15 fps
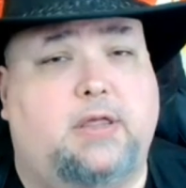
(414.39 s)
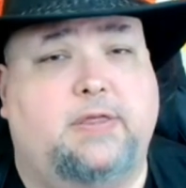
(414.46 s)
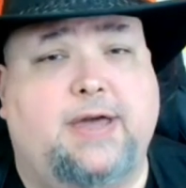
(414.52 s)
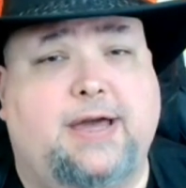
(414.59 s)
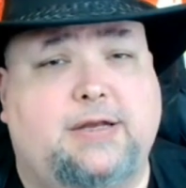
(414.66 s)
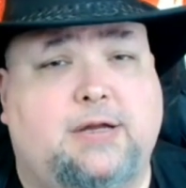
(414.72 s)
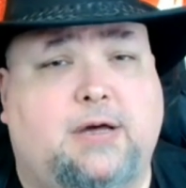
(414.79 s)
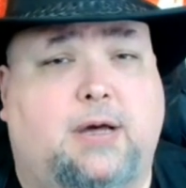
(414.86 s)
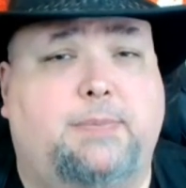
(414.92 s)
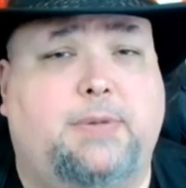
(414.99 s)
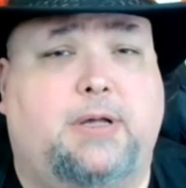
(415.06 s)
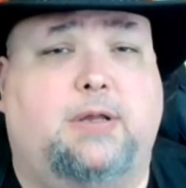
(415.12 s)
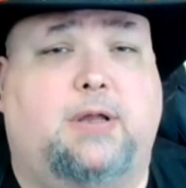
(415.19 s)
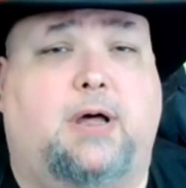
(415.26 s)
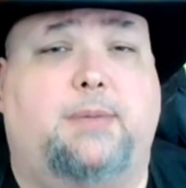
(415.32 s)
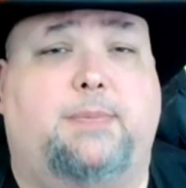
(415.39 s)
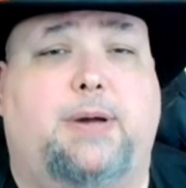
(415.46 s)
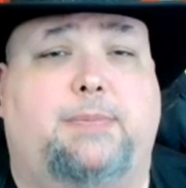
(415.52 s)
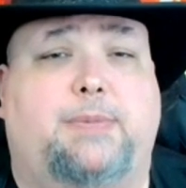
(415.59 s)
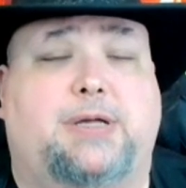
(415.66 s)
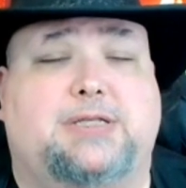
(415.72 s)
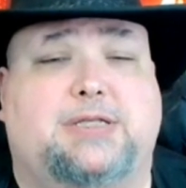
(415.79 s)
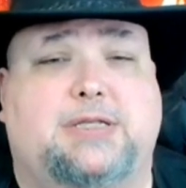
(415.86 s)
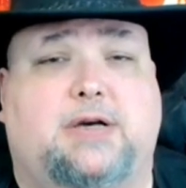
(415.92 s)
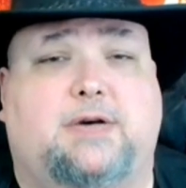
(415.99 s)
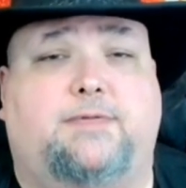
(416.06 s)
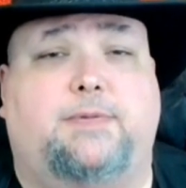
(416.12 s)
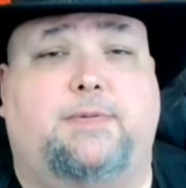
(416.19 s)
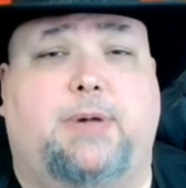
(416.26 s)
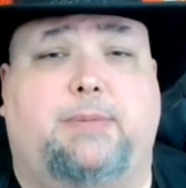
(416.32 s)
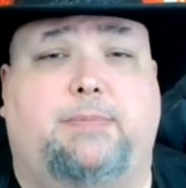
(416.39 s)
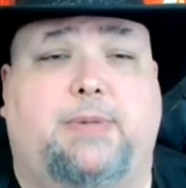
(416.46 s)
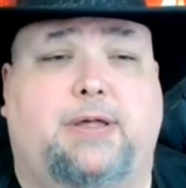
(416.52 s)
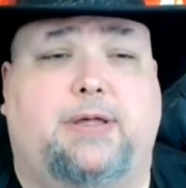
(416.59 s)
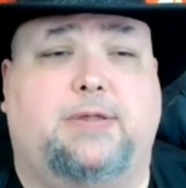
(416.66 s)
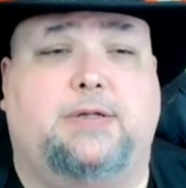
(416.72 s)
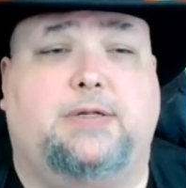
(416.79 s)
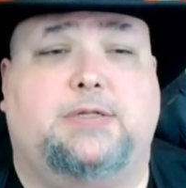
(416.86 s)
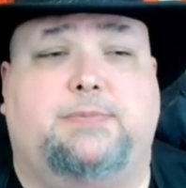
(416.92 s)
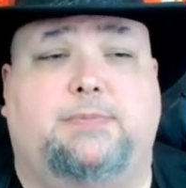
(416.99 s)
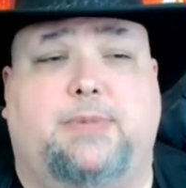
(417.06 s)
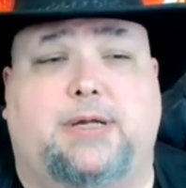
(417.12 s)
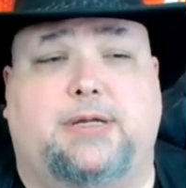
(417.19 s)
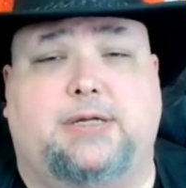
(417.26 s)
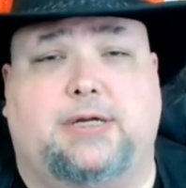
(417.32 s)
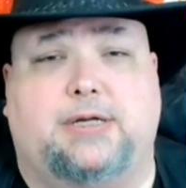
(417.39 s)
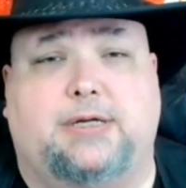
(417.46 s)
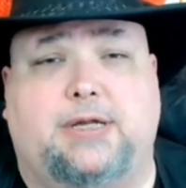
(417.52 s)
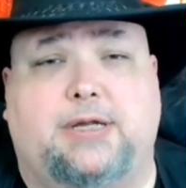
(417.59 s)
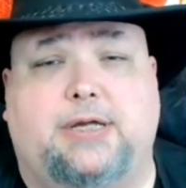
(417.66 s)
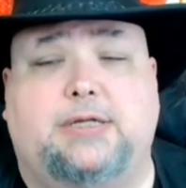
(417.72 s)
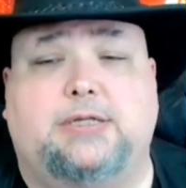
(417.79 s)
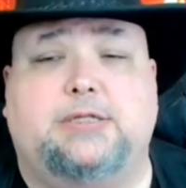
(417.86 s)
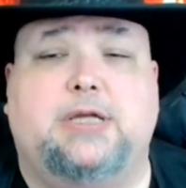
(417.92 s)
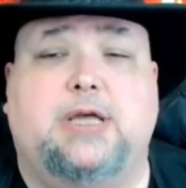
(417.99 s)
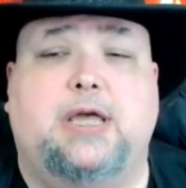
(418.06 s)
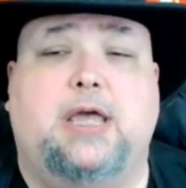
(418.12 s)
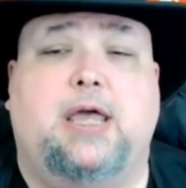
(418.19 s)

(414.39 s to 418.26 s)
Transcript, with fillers: That taught me a lot about myself and my methods and my techniques.